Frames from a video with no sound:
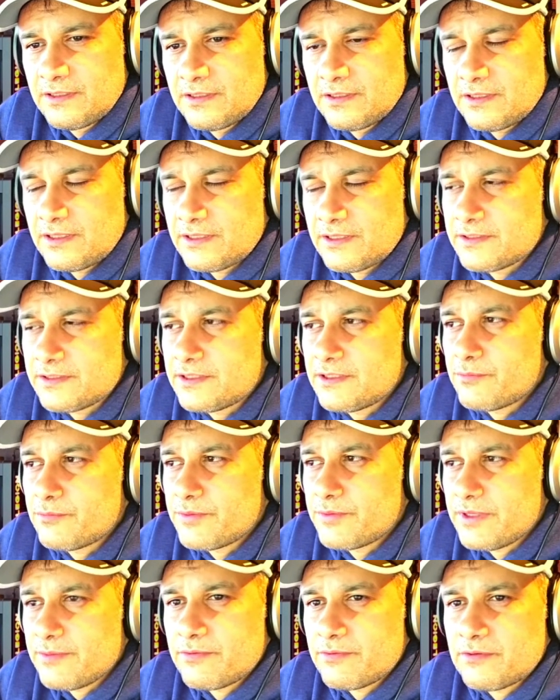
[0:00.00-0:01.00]
Until
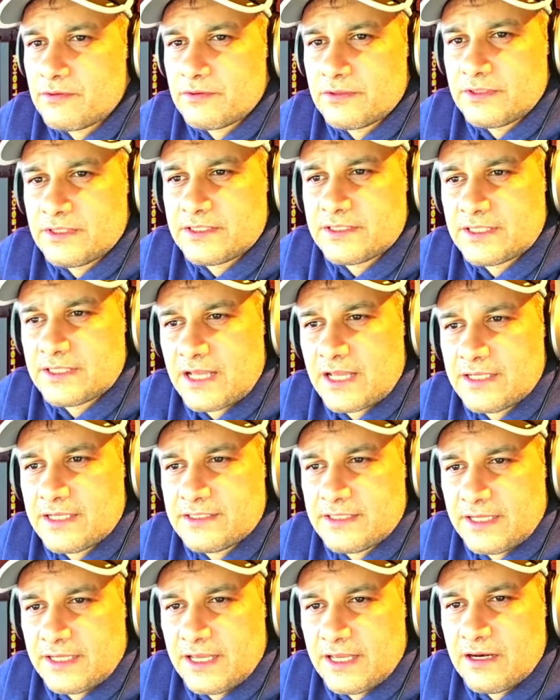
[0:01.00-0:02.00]
people decide
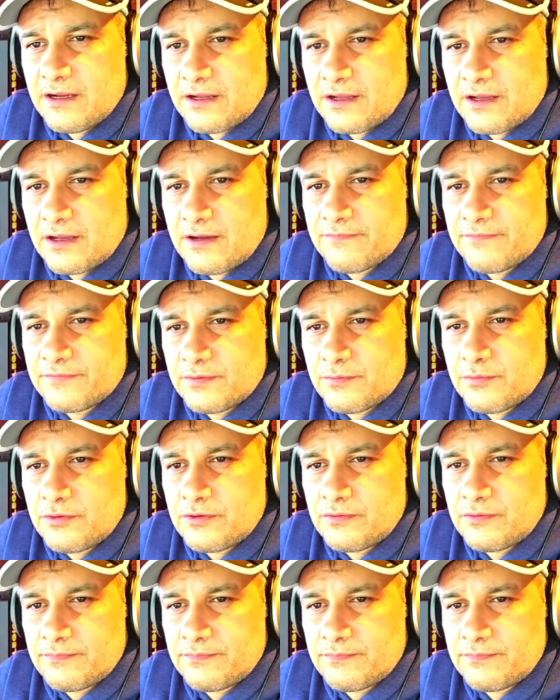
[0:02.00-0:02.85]
to get uncomfortable.